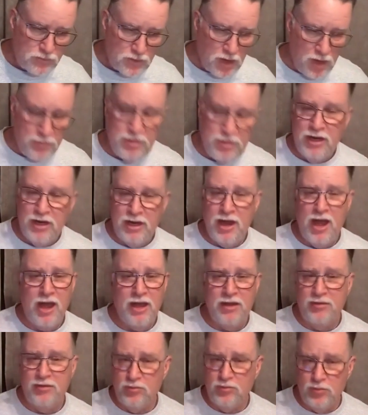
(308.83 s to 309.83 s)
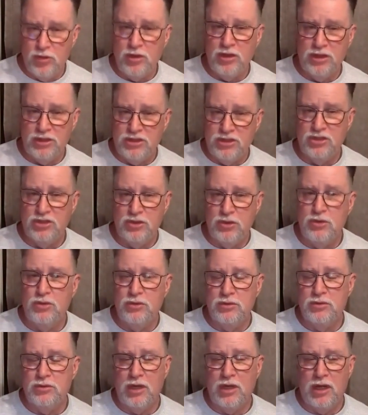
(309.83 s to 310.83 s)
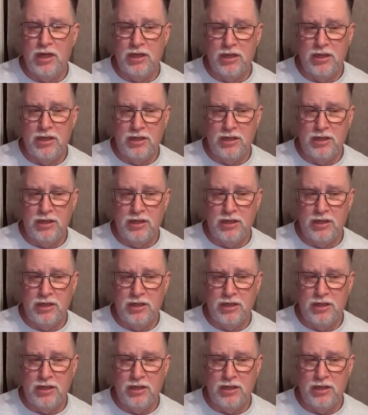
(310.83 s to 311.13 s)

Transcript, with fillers: I mean, and I really do uh,